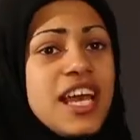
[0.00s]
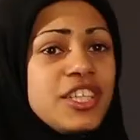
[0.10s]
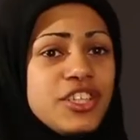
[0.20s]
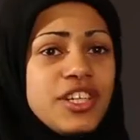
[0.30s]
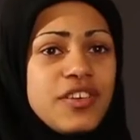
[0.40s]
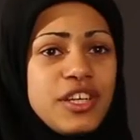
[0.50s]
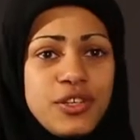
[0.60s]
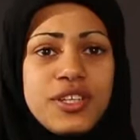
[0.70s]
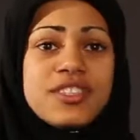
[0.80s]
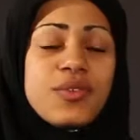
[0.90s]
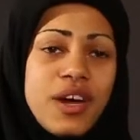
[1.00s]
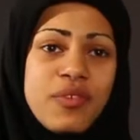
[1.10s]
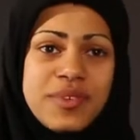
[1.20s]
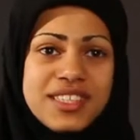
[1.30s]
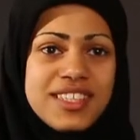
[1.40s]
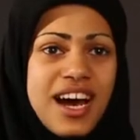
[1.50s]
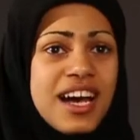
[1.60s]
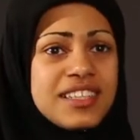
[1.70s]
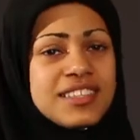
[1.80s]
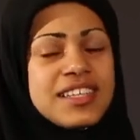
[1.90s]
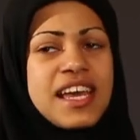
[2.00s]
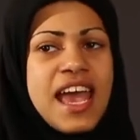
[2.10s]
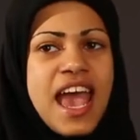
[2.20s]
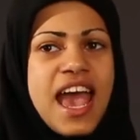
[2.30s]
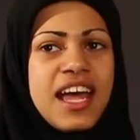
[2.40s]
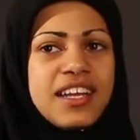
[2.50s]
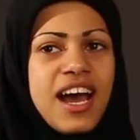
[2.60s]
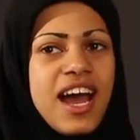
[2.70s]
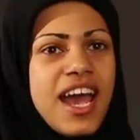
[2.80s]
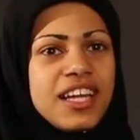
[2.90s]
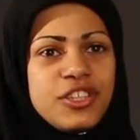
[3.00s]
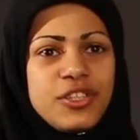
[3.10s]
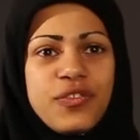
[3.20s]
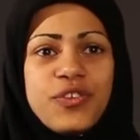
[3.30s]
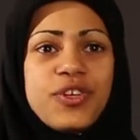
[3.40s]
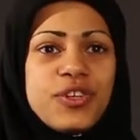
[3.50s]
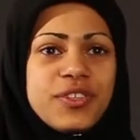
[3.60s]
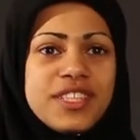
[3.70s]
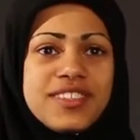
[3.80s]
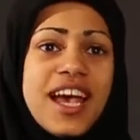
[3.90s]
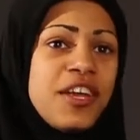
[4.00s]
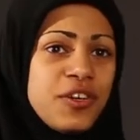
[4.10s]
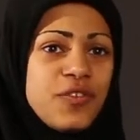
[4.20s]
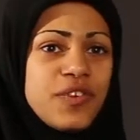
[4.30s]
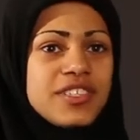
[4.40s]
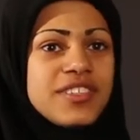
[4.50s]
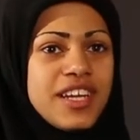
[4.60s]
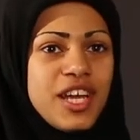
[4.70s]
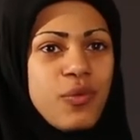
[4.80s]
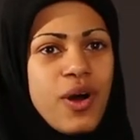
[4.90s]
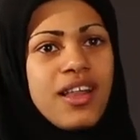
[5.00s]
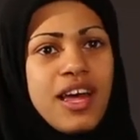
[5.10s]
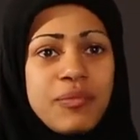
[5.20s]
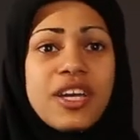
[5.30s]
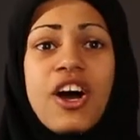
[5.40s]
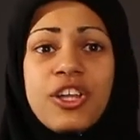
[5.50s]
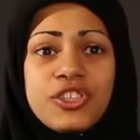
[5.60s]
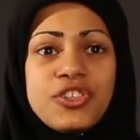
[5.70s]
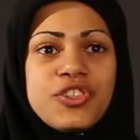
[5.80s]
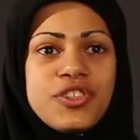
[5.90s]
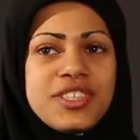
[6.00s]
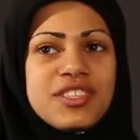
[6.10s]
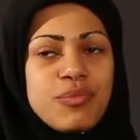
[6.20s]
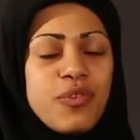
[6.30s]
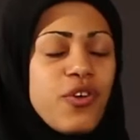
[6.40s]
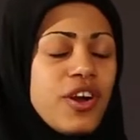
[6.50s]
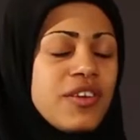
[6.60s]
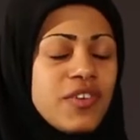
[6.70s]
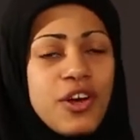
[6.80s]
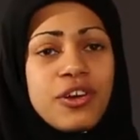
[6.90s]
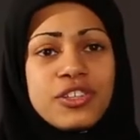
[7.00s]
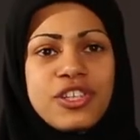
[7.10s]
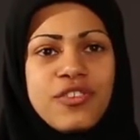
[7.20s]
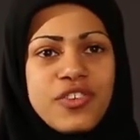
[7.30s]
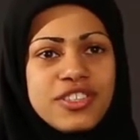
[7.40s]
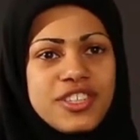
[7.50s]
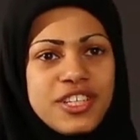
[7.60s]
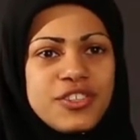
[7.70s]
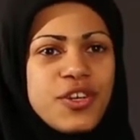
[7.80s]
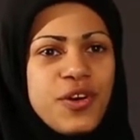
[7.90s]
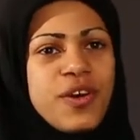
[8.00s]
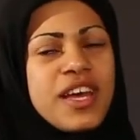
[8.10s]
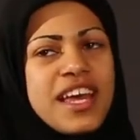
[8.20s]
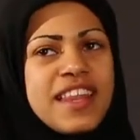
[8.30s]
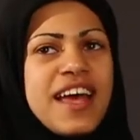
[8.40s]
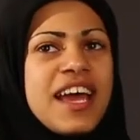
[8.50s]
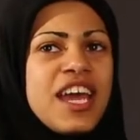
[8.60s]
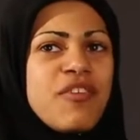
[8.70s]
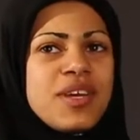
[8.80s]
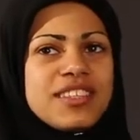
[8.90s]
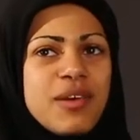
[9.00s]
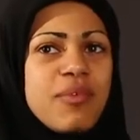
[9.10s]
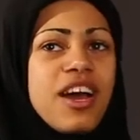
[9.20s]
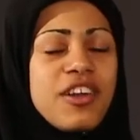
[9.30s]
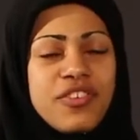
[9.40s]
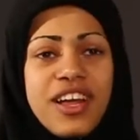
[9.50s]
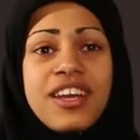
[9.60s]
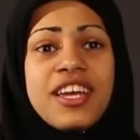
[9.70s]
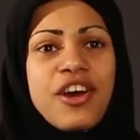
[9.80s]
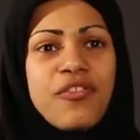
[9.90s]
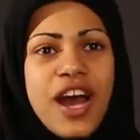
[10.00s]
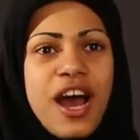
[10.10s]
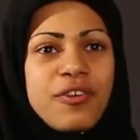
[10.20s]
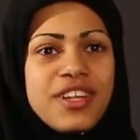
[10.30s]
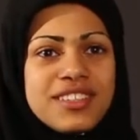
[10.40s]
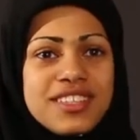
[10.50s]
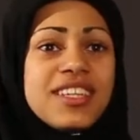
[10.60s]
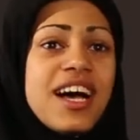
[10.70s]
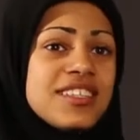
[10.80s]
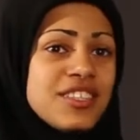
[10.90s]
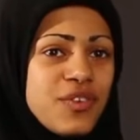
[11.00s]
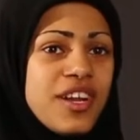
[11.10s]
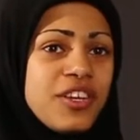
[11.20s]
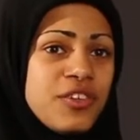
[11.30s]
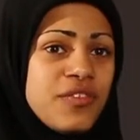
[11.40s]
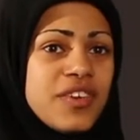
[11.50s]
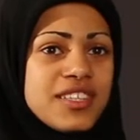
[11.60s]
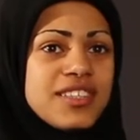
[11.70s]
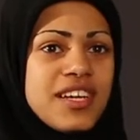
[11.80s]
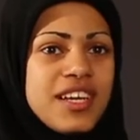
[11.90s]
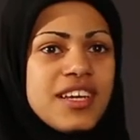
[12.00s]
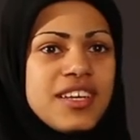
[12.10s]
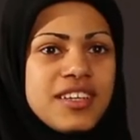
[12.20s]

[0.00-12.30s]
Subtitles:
engineering units right from the start, and I had to do a few units at university while I'm a college student before even going to university. So that gave me some kind of an idea of how does classes run at university.